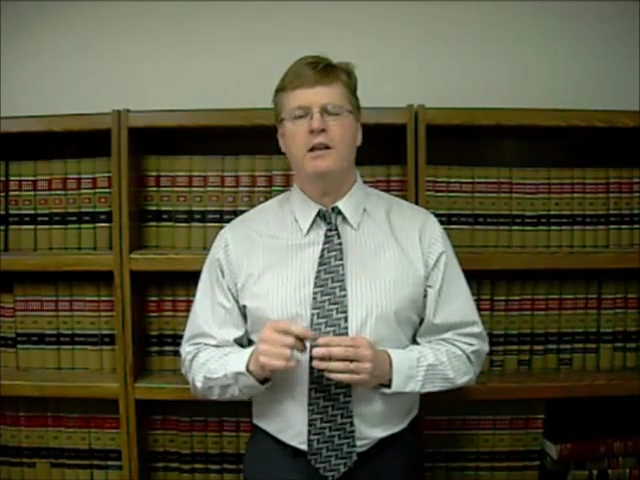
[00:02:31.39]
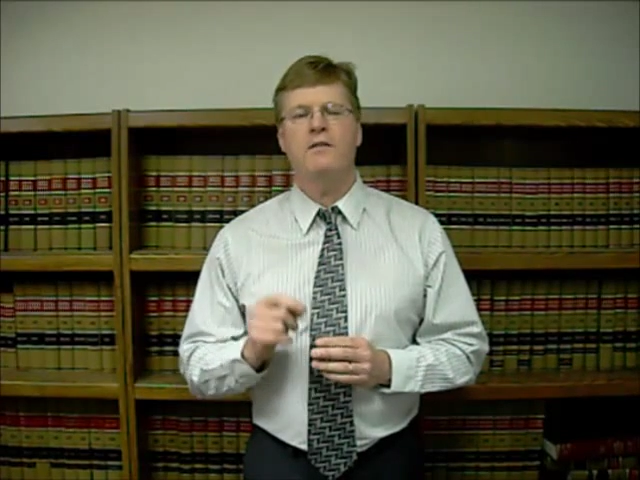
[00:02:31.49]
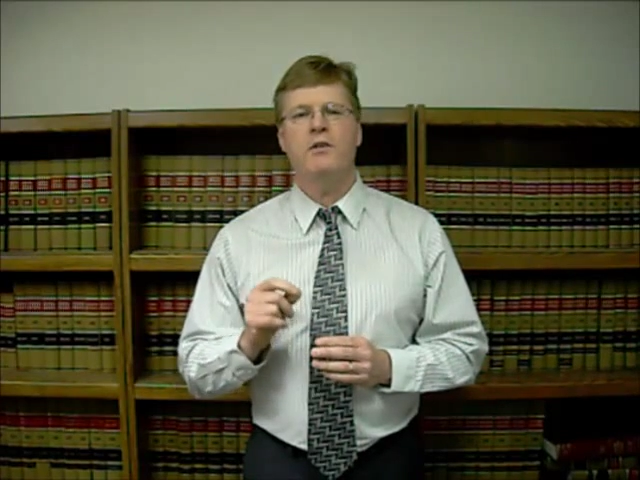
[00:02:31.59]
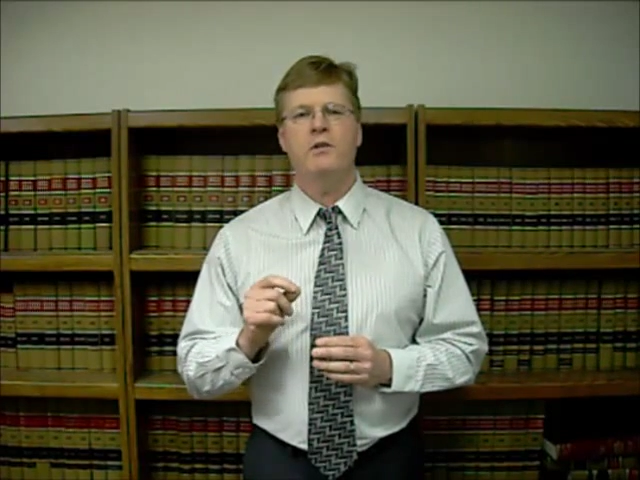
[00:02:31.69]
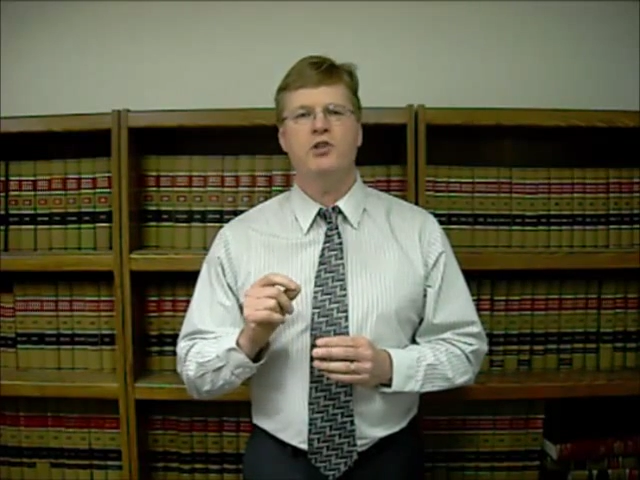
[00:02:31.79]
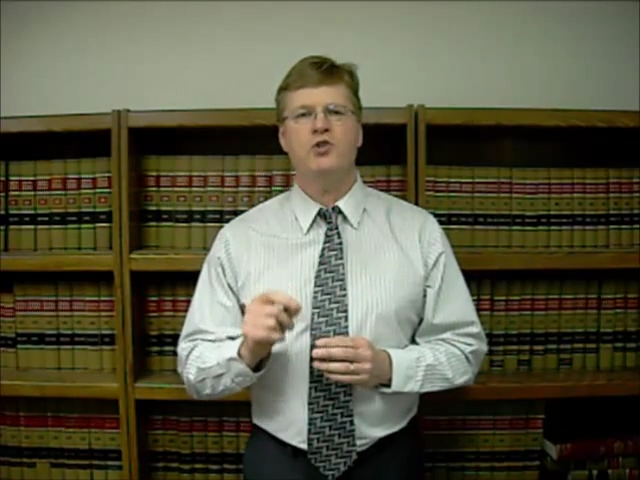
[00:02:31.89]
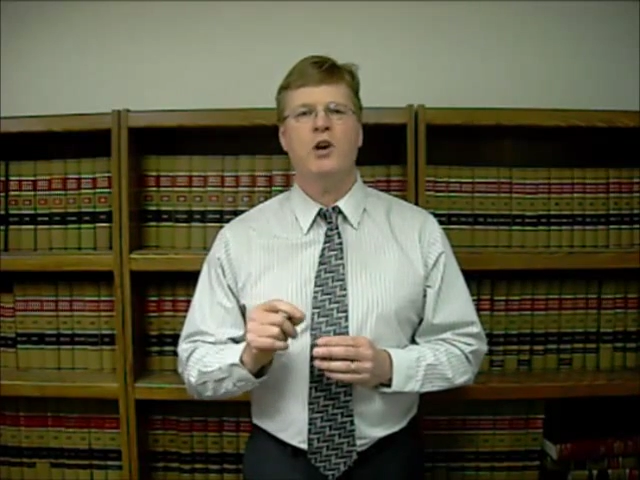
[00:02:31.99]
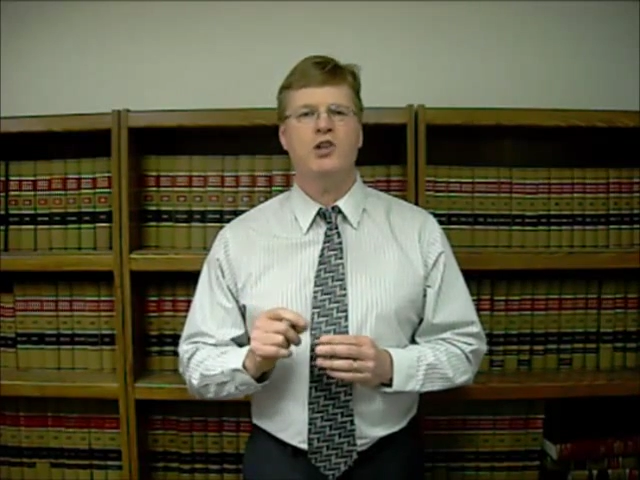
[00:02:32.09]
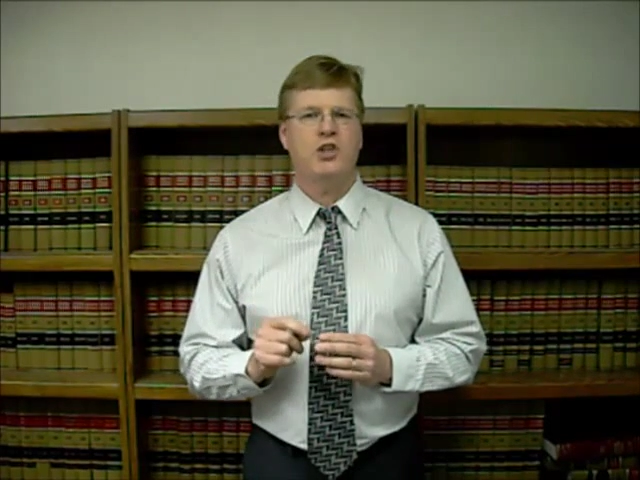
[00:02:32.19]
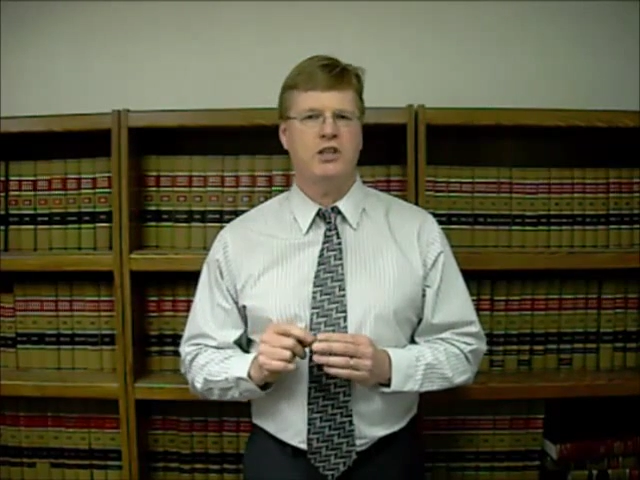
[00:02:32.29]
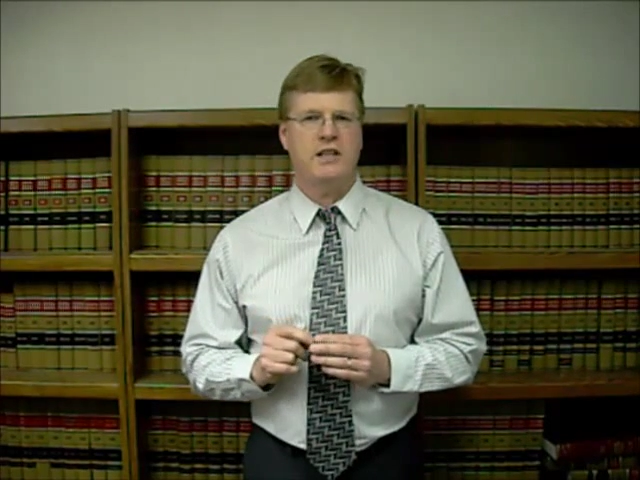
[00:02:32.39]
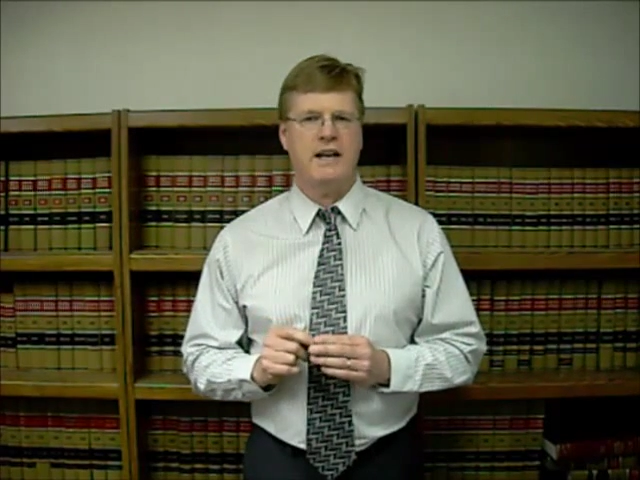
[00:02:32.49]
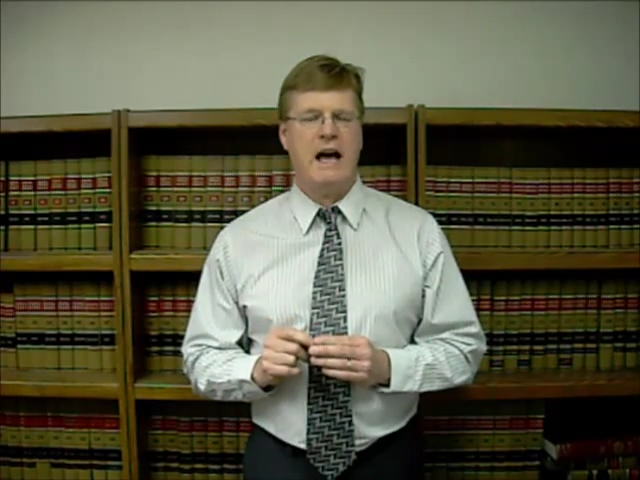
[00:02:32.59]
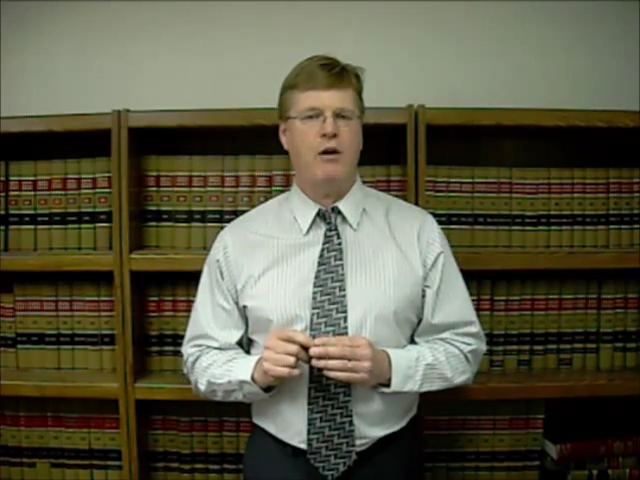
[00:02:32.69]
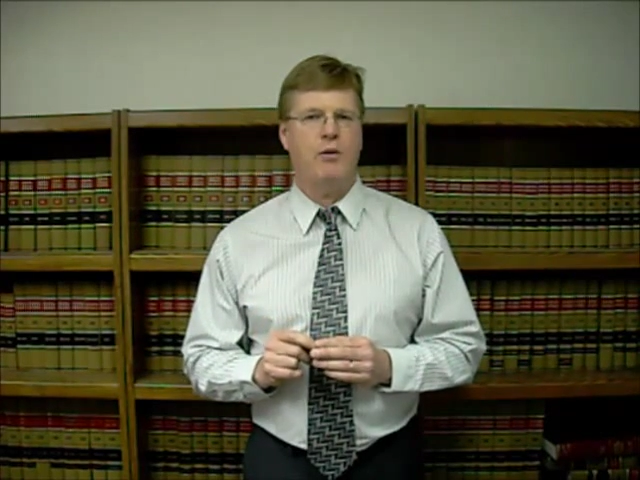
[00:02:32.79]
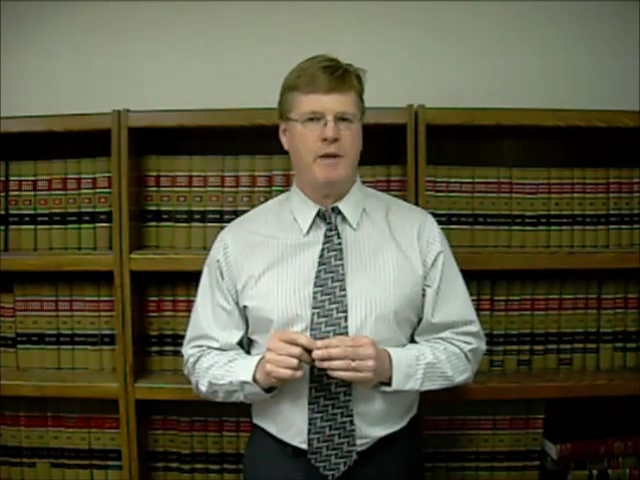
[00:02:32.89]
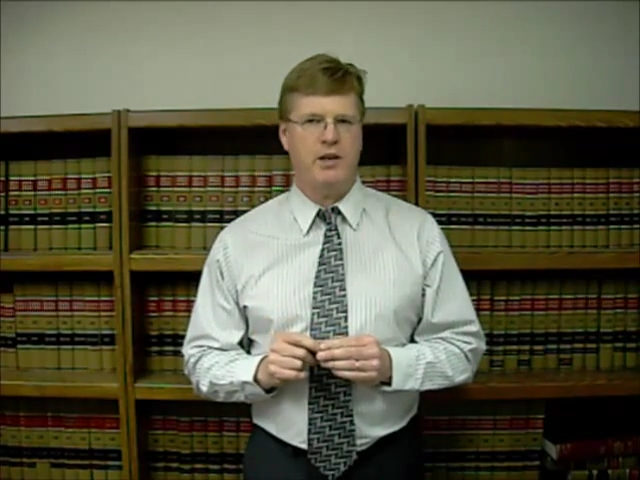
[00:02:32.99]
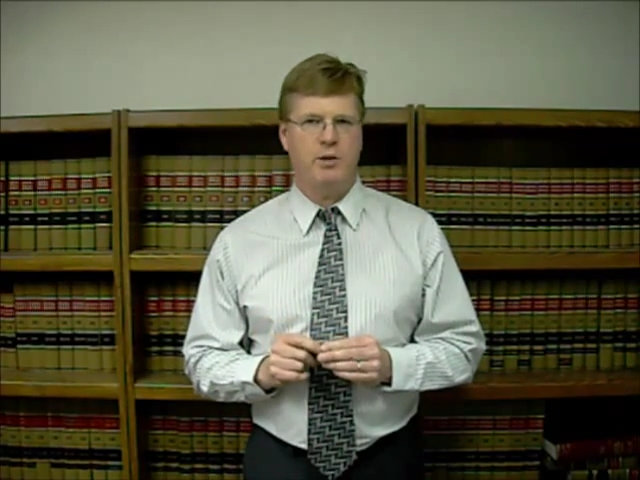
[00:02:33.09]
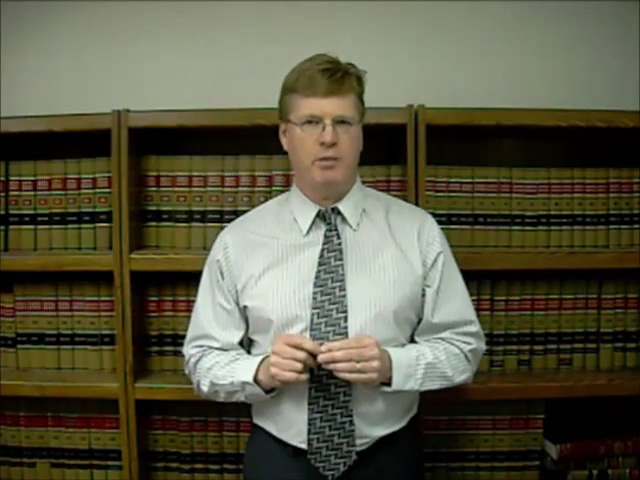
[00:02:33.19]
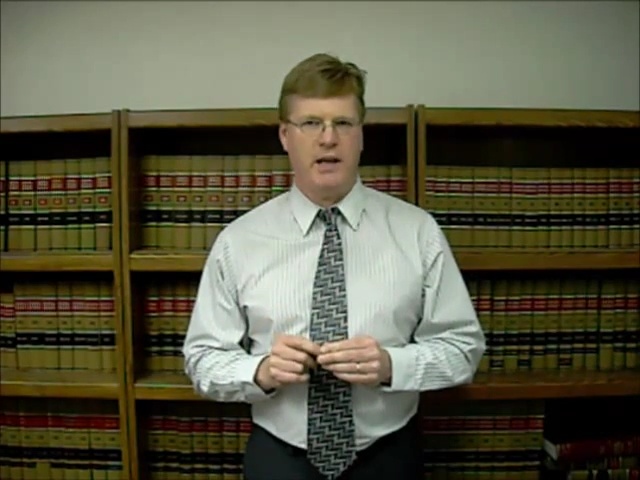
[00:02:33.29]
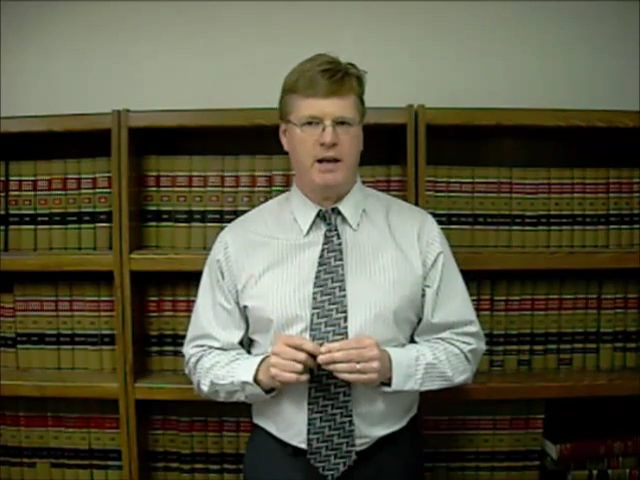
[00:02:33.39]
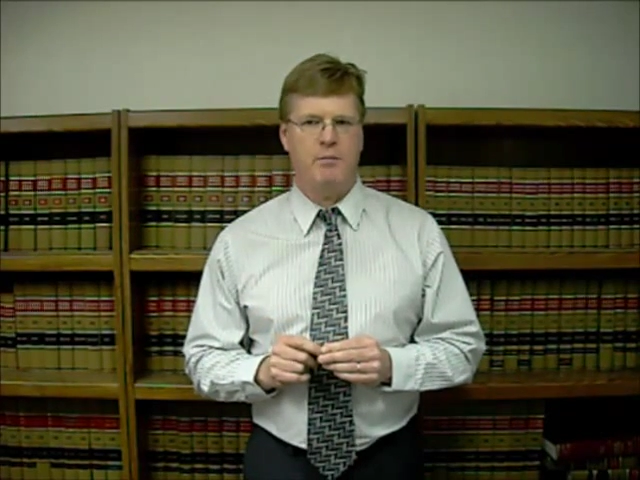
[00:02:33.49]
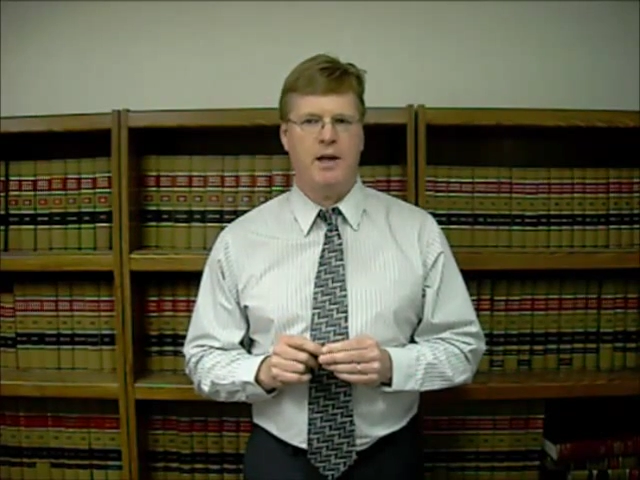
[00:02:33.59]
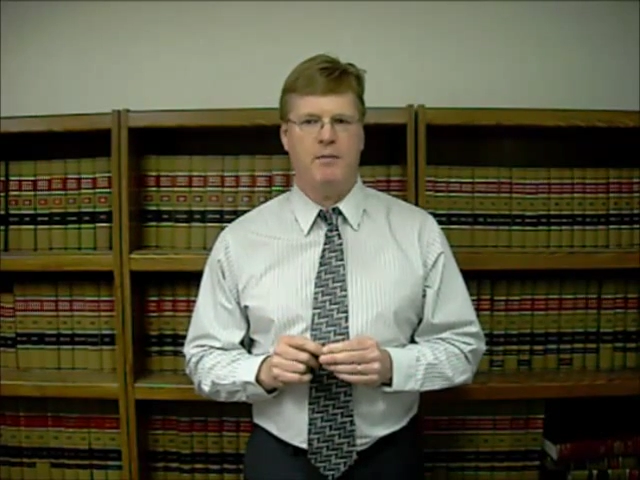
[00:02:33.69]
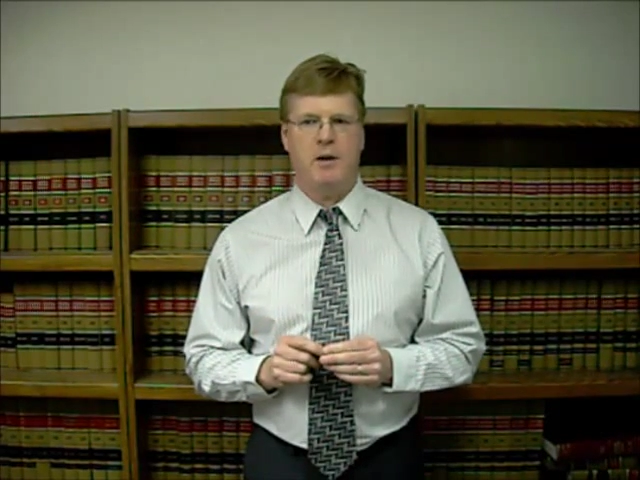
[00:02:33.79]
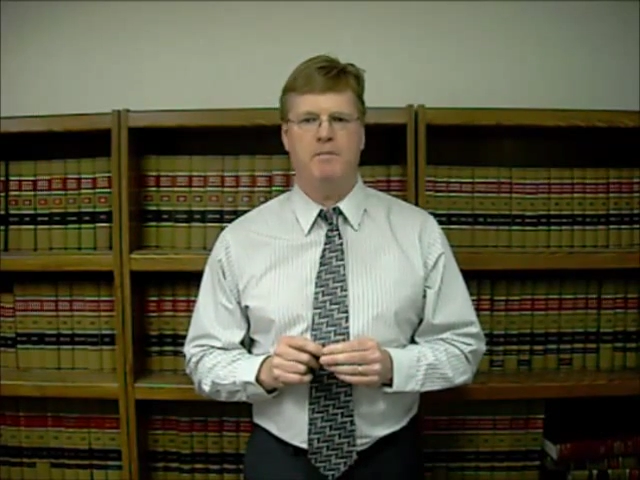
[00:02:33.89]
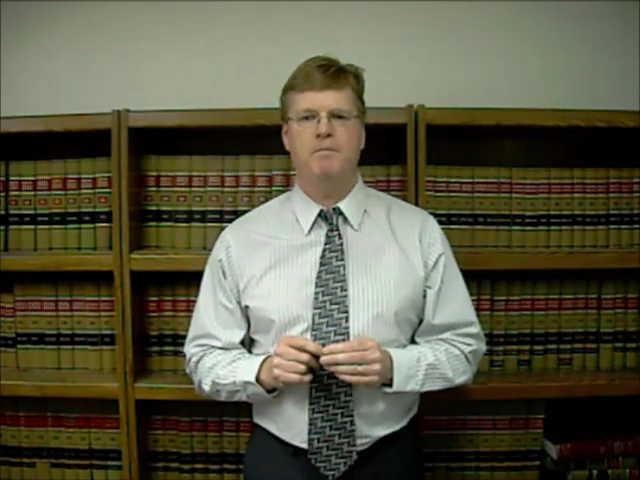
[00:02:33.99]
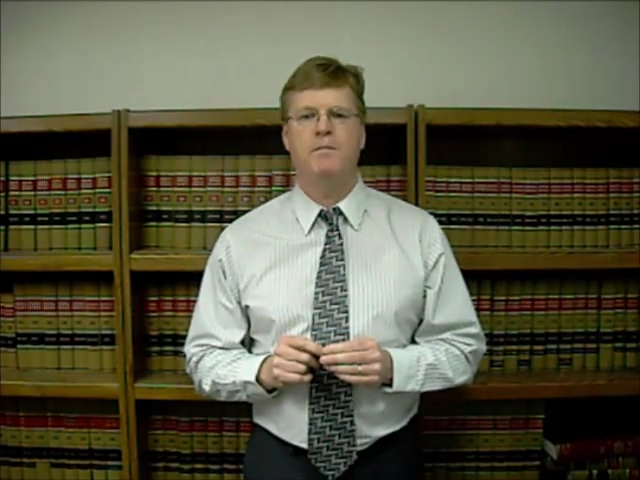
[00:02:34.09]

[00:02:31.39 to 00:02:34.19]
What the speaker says: give you instructions on how to make your plan payment.